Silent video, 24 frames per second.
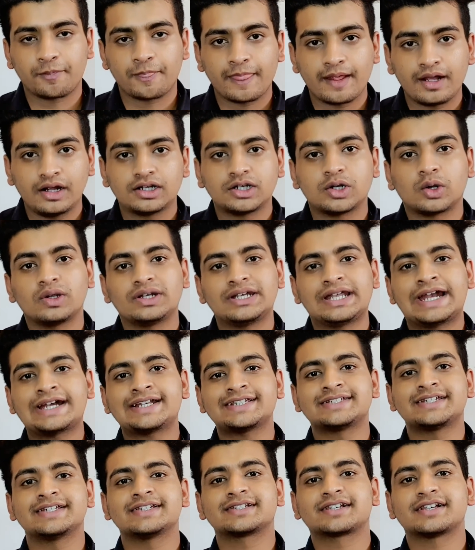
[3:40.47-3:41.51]
Now let's
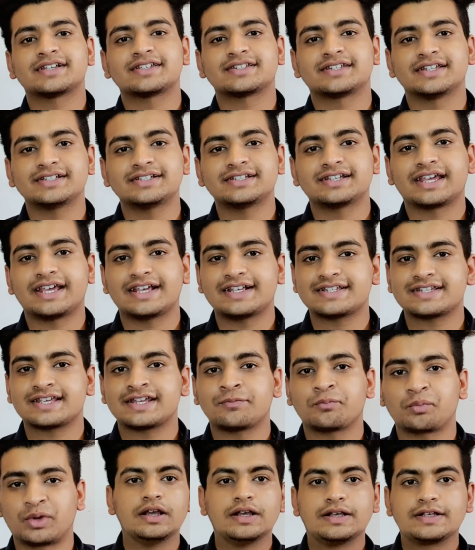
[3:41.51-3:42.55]
discuss this case in
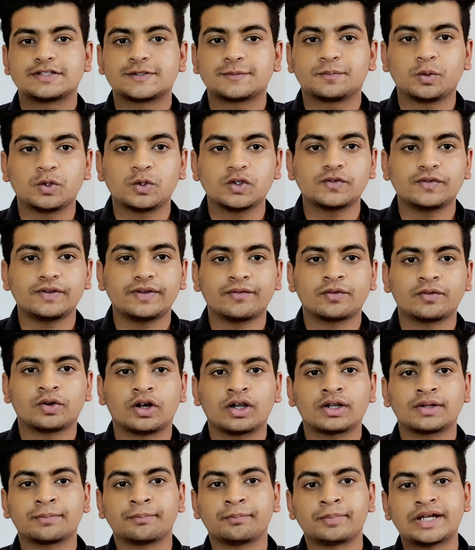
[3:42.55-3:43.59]
brief. Suppose we have got
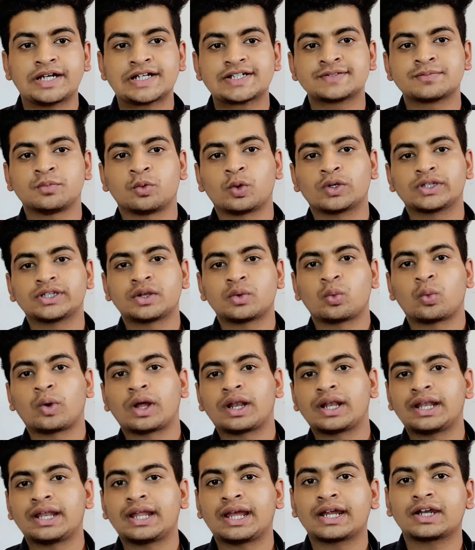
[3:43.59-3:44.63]
bids more than
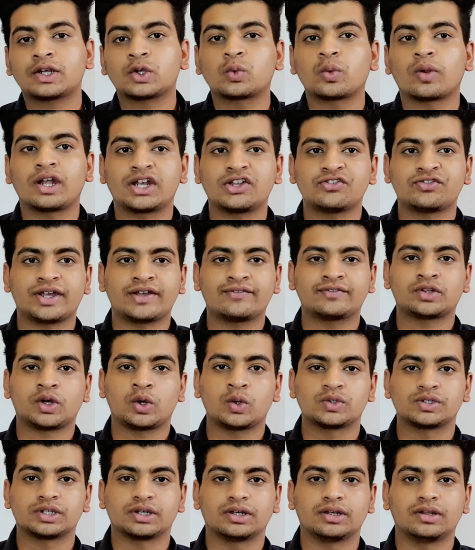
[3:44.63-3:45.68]

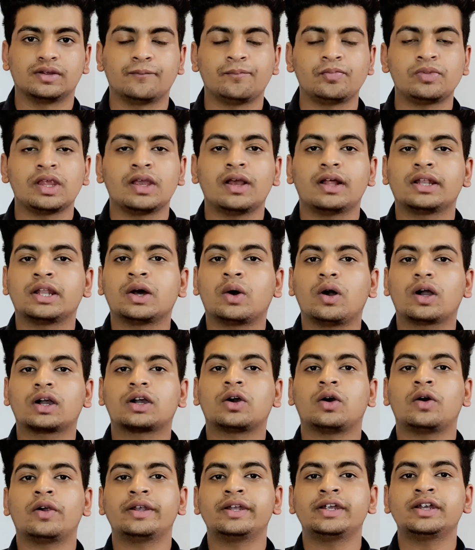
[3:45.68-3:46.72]
1,25,000. Now
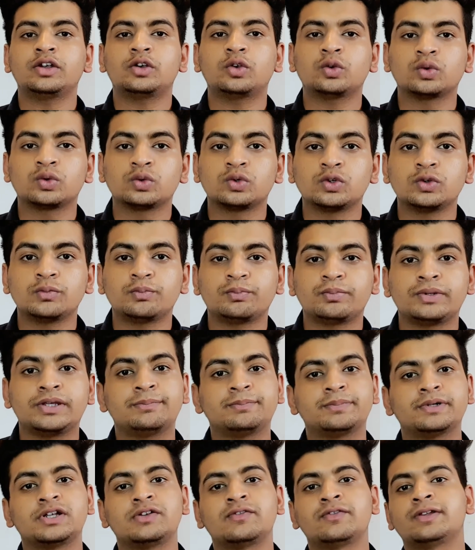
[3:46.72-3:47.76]
according to rule, people
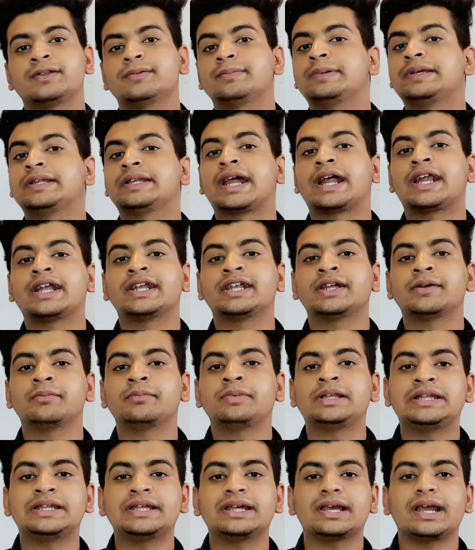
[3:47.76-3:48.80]
will be
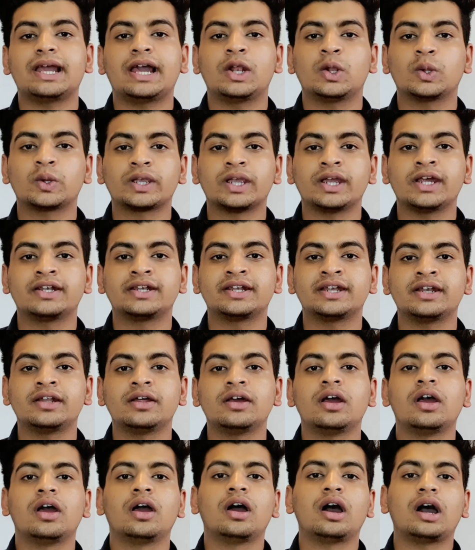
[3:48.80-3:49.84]
randomly allocated
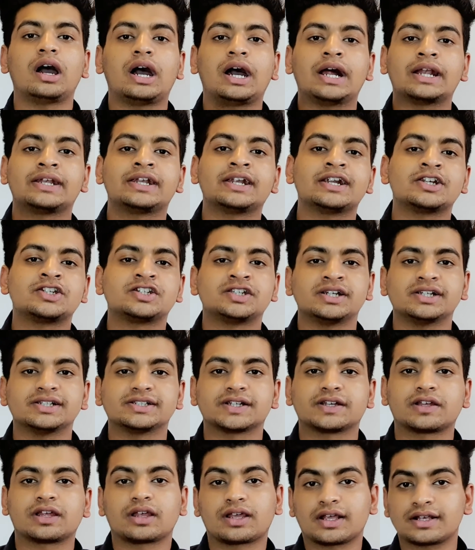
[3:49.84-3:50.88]
100 shares.
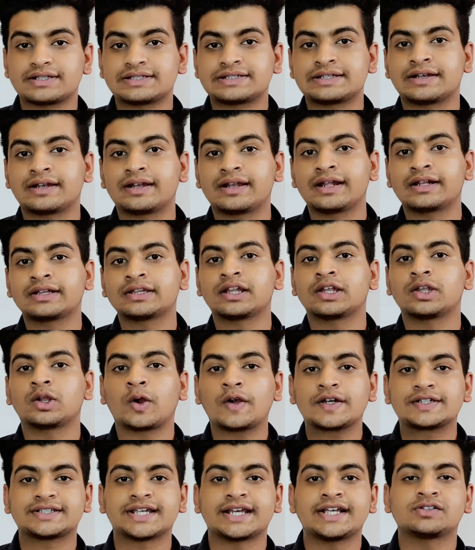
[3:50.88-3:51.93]
Considering the lot
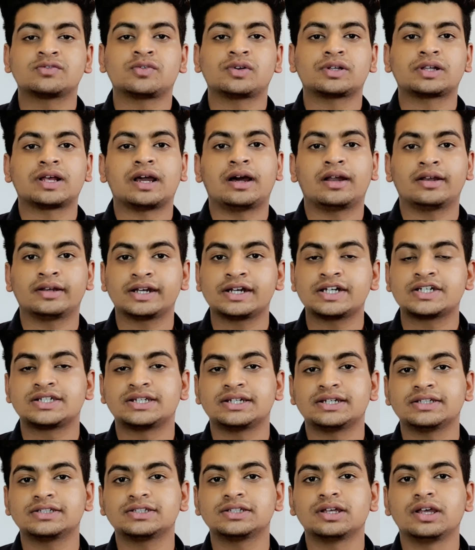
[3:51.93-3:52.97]
size was 100
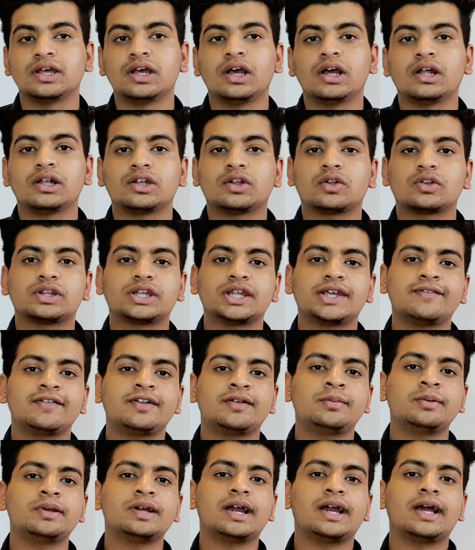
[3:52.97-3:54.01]
shares, now they will be
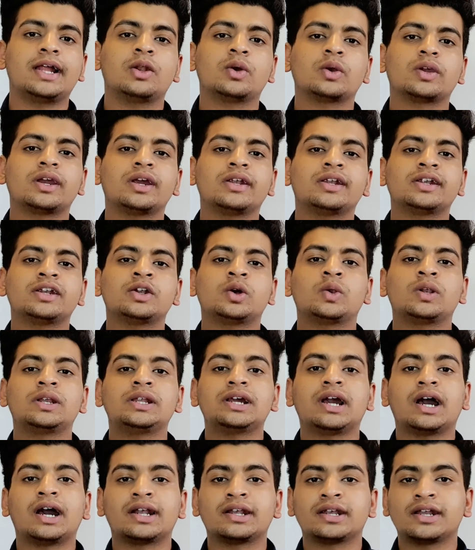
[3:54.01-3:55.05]
allocated only
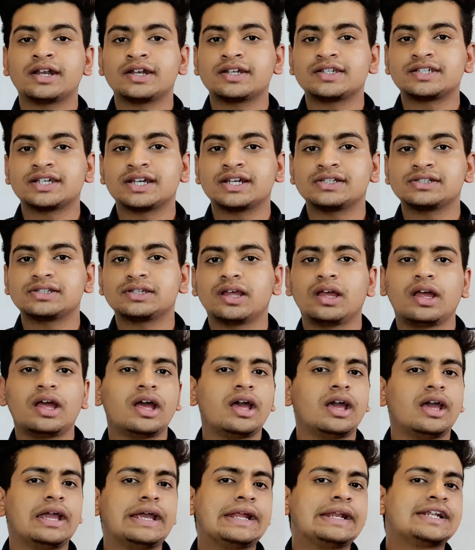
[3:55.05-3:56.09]
100 shares
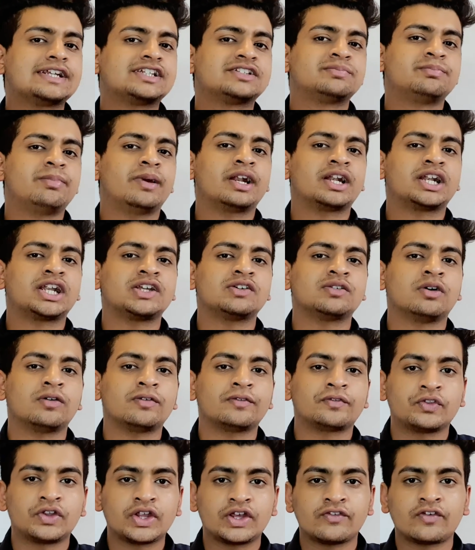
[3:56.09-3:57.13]
irrespective of
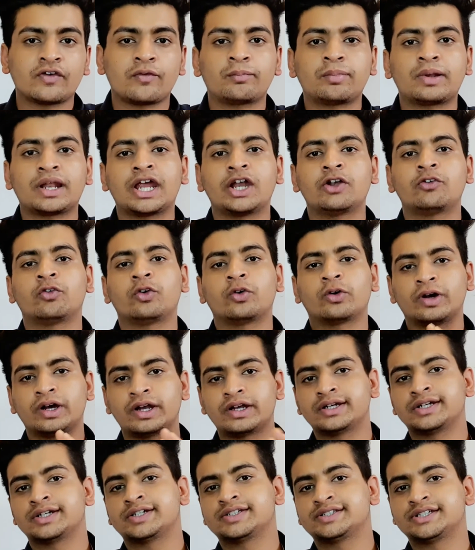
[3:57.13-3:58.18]
they've applied for
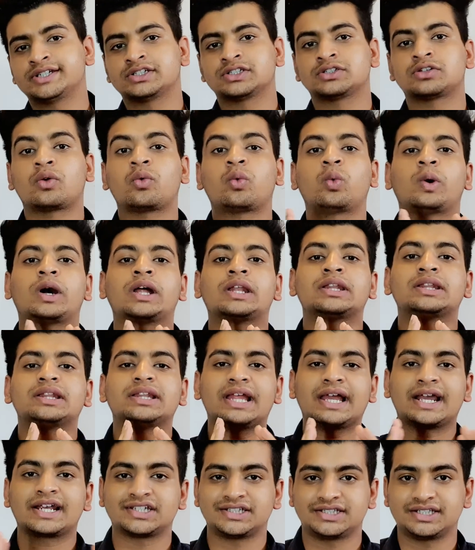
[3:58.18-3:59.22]
100 shares or 1 lakh
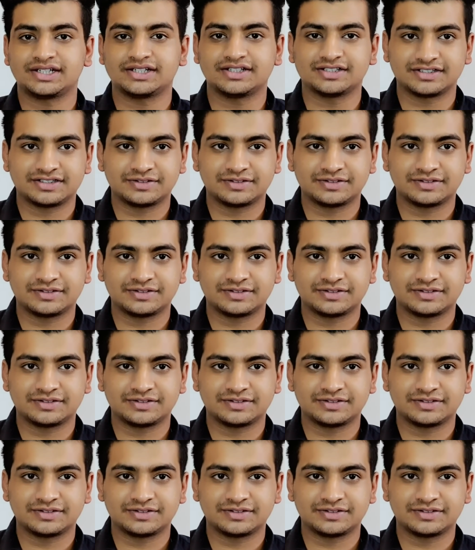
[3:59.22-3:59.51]
shares.